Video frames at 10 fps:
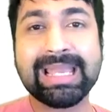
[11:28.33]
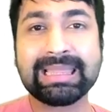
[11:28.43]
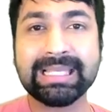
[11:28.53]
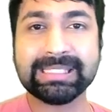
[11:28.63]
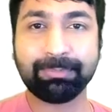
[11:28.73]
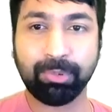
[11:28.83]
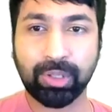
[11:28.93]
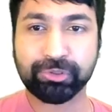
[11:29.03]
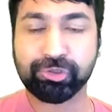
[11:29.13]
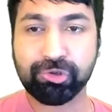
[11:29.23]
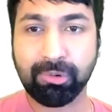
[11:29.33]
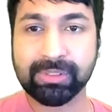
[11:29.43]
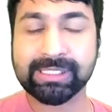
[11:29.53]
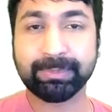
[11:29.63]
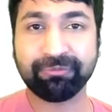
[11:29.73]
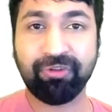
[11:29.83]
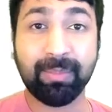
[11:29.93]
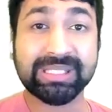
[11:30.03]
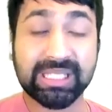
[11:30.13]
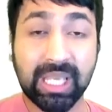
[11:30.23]
This plot shows the
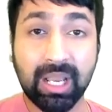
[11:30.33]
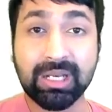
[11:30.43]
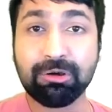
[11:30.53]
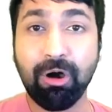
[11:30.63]
performance gain